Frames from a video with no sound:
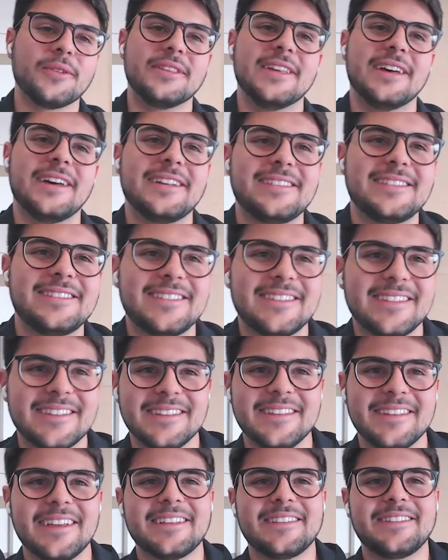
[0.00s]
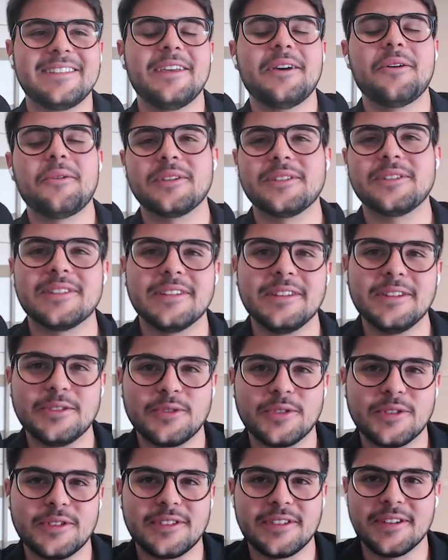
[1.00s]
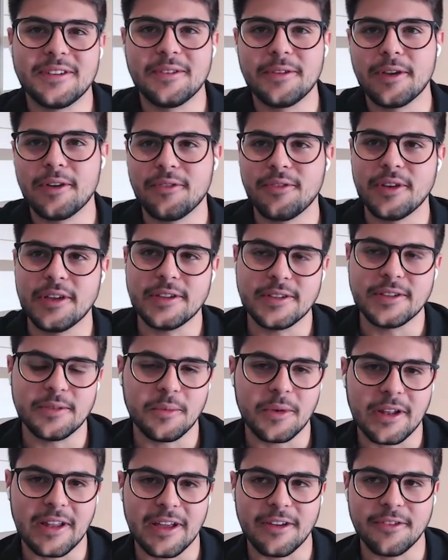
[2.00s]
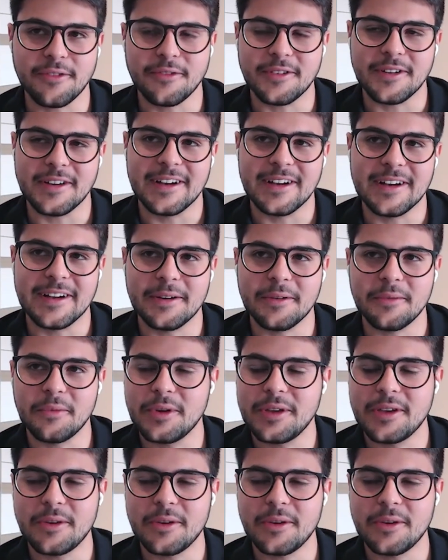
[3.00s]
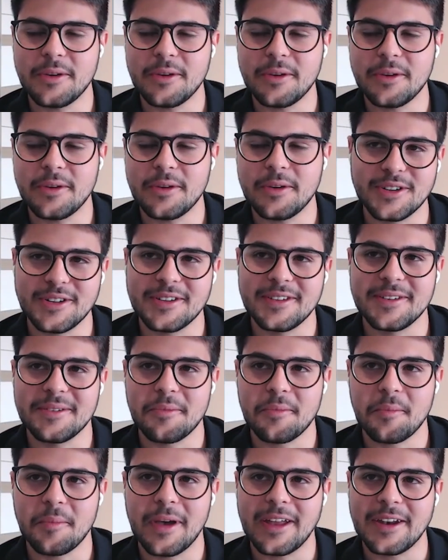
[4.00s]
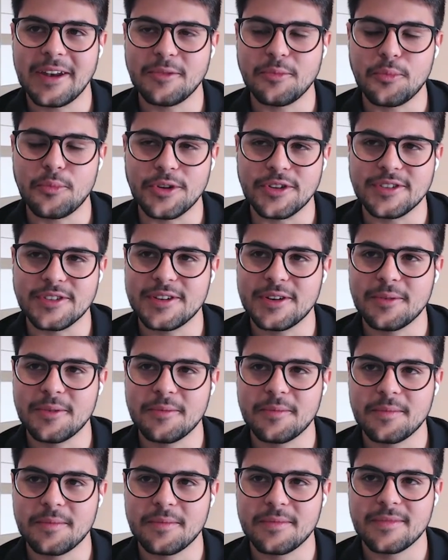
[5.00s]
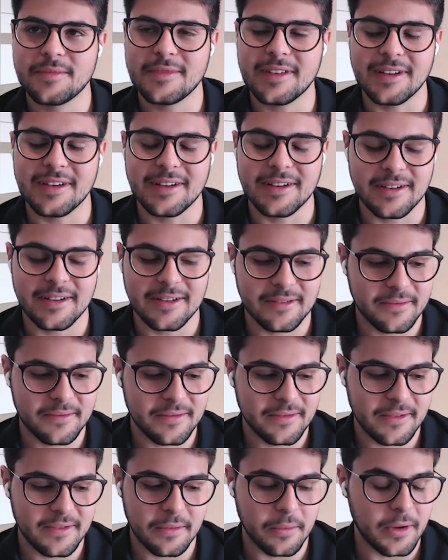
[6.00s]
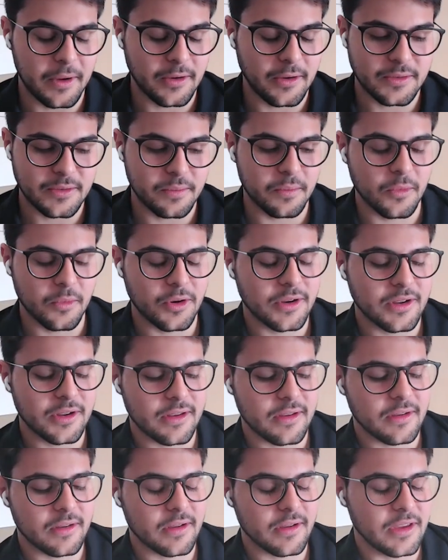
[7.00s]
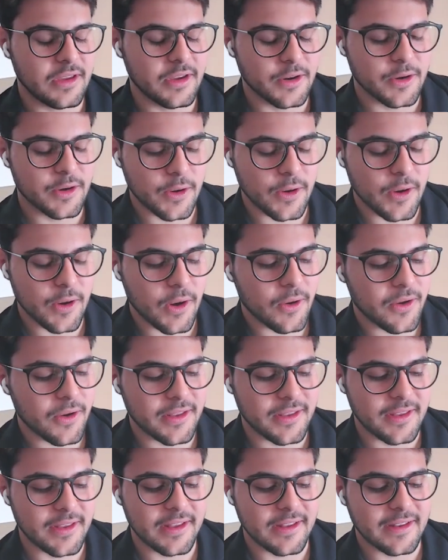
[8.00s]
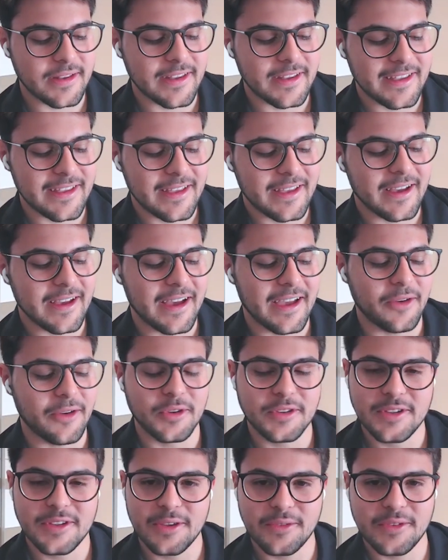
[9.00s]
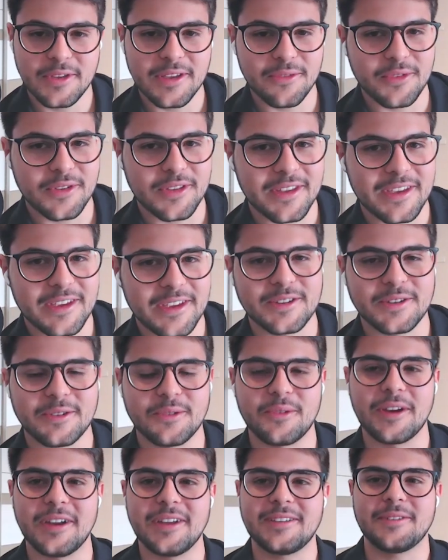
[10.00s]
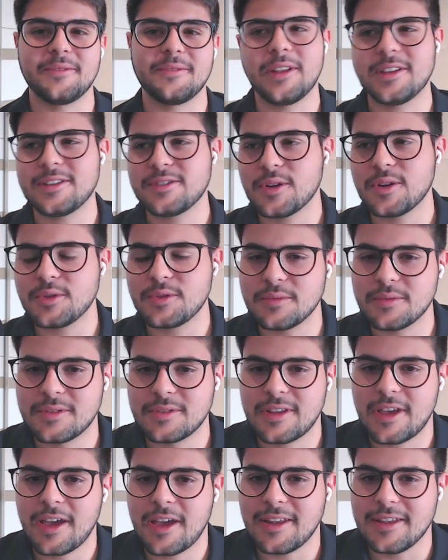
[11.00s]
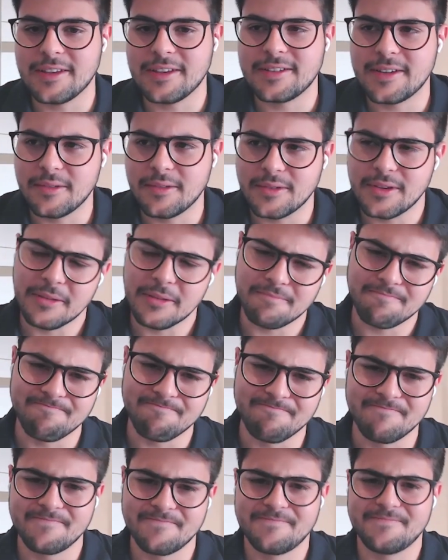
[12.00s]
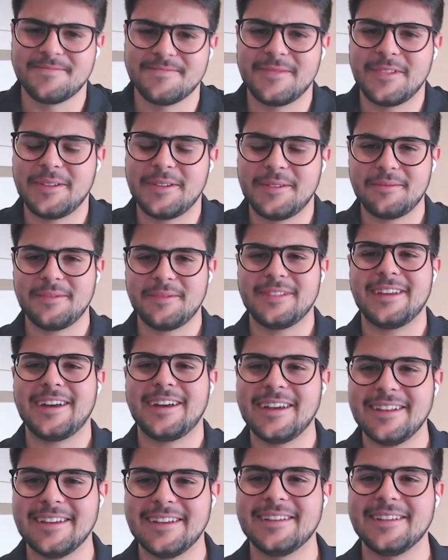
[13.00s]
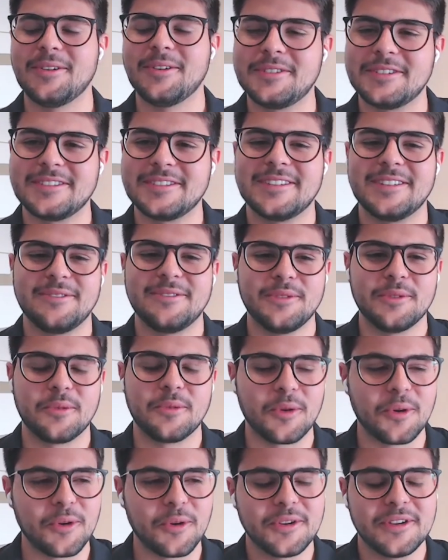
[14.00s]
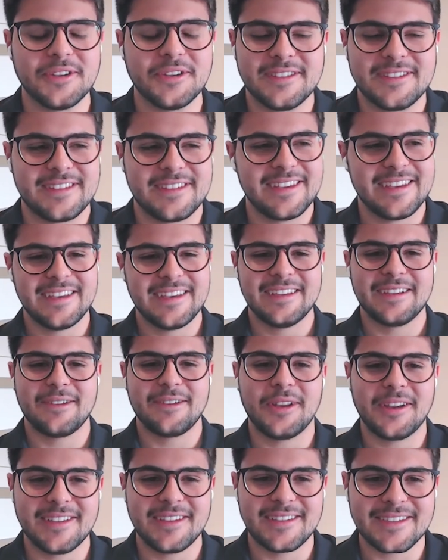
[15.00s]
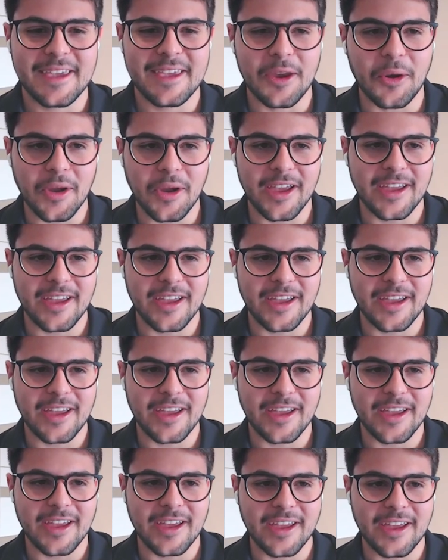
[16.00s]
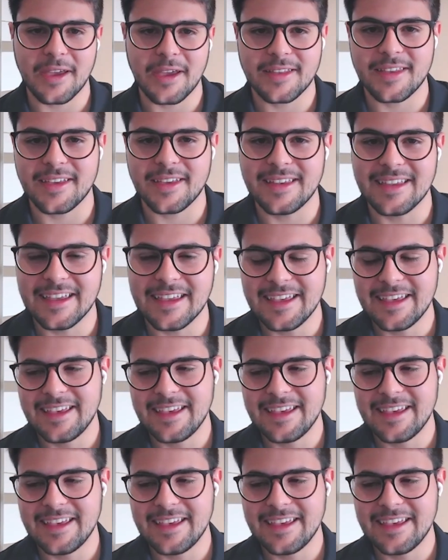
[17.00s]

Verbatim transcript: that's that. That was an interesting phase in my life. Uh, we we initially met in Brazil. Uh, about more than a year ago, and then I received the invitation. Right, well, let's go to Thailand. I was like, mm, Thailand, other side of the world is quite a scary idea for me back then.